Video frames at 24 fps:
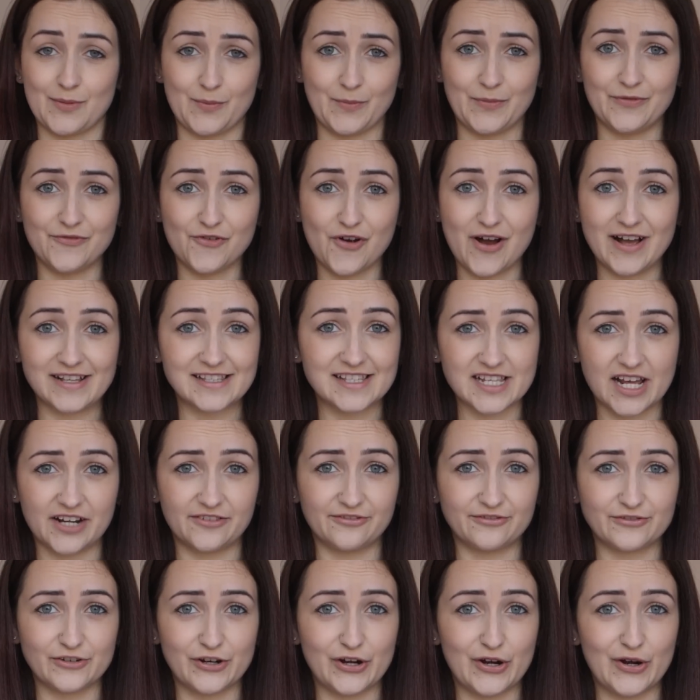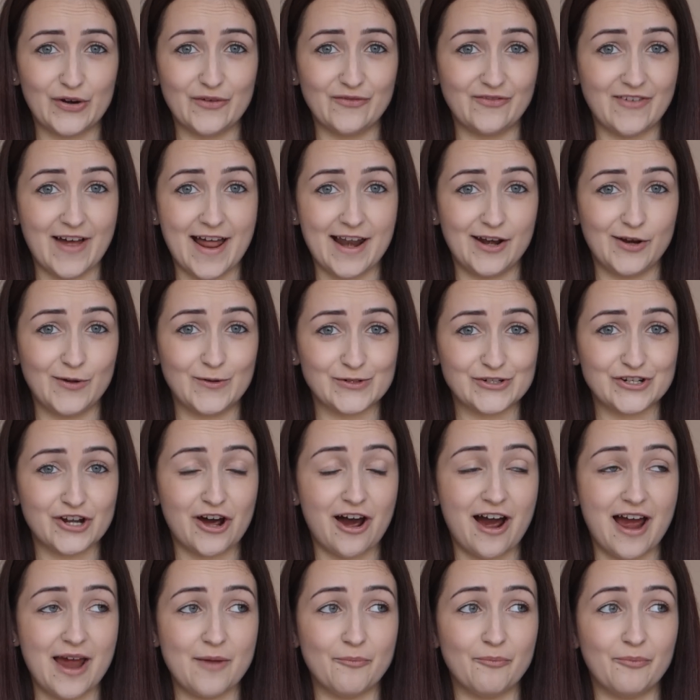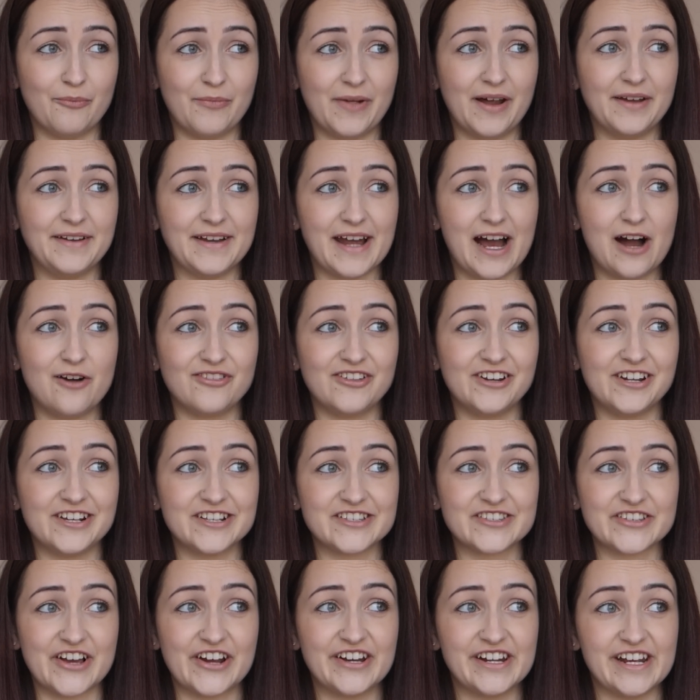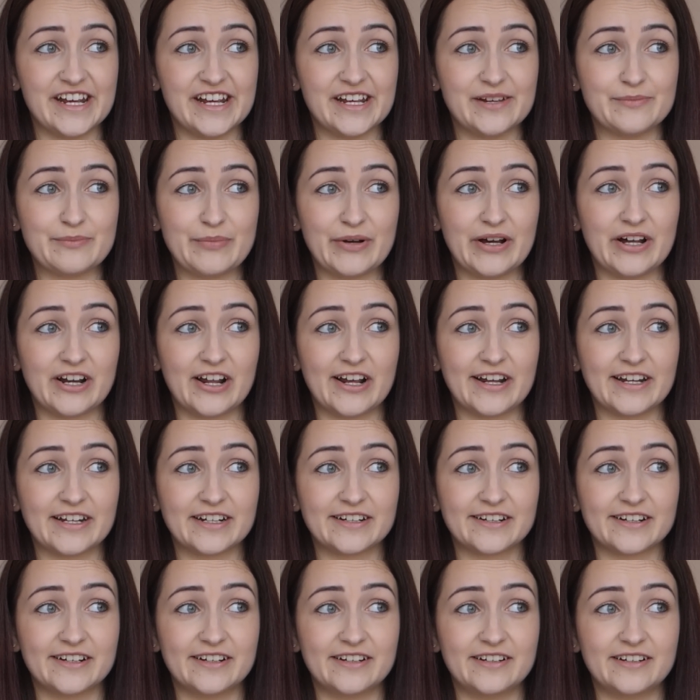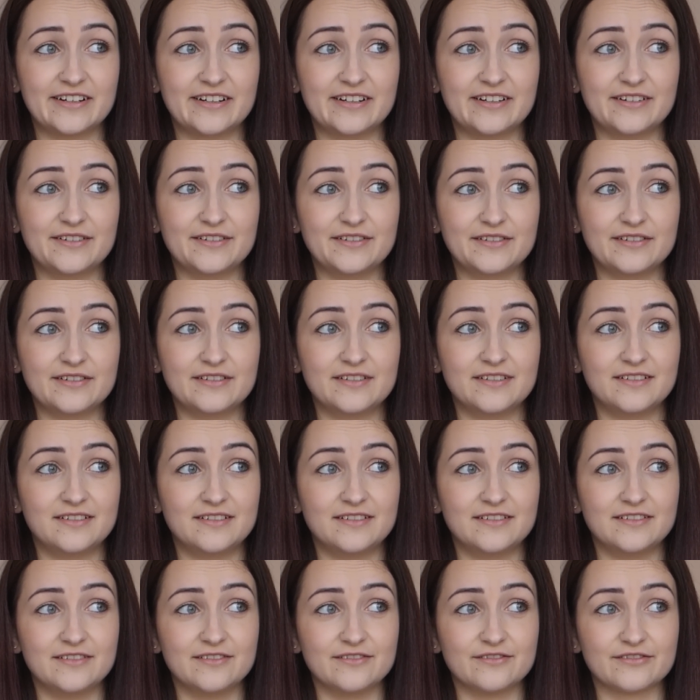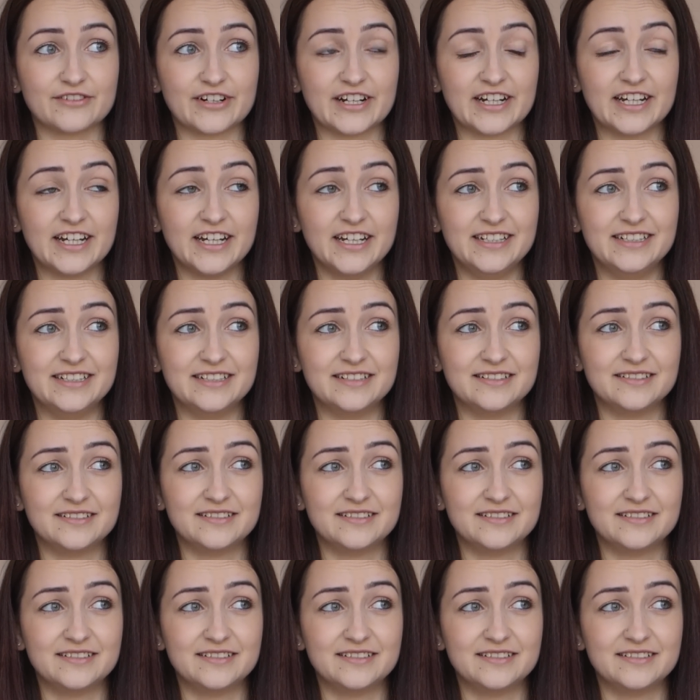We've not had sun for a very long time, and now that it's sunny, but like, really?